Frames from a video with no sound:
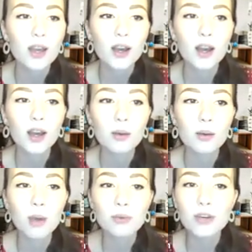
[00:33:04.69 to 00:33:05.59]
I'm
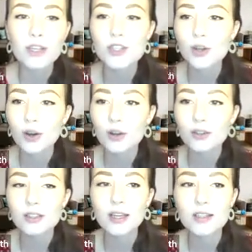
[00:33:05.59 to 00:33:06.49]
afraid you can't
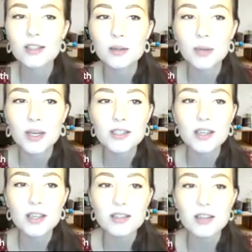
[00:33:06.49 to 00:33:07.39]
get it done by
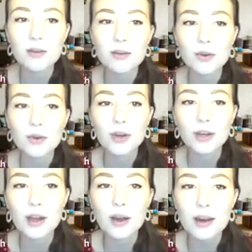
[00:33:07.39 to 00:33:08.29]
Chelsea if you're not in
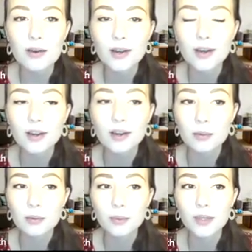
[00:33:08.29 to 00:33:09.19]
our area,
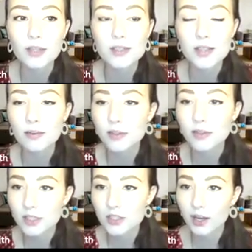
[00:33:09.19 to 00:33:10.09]
but definitely
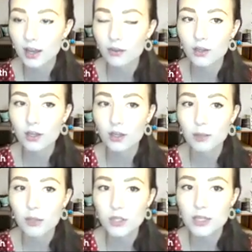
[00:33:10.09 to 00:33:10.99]
check out the
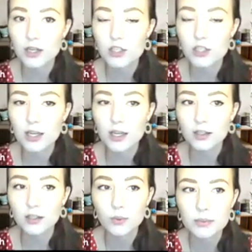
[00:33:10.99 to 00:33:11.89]
Community Energy
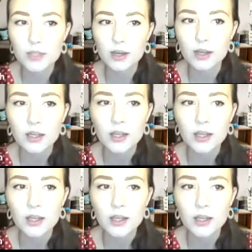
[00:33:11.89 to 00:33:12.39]
England website.